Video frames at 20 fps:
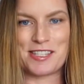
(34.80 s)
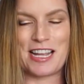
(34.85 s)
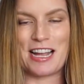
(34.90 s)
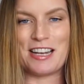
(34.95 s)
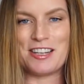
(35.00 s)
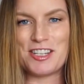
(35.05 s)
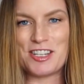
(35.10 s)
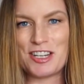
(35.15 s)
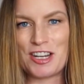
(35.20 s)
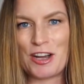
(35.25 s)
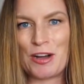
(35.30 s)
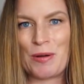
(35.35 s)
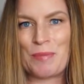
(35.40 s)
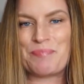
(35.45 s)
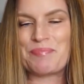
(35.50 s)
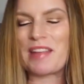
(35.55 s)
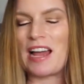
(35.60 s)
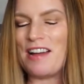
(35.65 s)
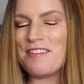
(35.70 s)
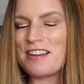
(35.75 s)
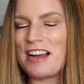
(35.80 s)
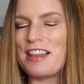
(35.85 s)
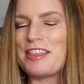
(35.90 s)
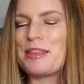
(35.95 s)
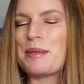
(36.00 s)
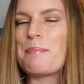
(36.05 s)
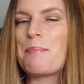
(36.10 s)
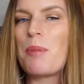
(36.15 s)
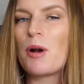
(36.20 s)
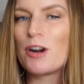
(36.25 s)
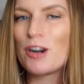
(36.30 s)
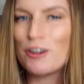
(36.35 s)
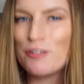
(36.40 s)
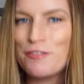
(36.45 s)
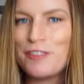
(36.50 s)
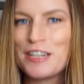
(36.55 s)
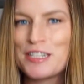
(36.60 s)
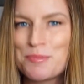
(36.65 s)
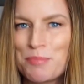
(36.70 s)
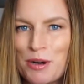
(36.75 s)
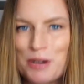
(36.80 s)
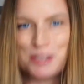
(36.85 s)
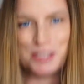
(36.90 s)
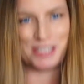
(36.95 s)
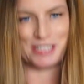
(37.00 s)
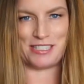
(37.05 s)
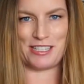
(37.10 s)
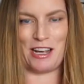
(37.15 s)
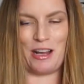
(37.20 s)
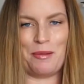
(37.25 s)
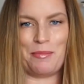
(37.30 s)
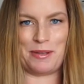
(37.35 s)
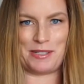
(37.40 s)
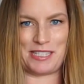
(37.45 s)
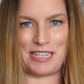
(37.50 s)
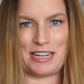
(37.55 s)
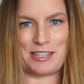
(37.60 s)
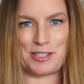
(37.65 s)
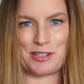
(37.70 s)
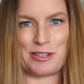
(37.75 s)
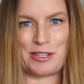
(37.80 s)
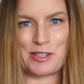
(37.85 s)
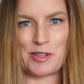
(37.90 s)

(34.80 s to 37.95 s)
And you know, I've got the perfect person to help us answer this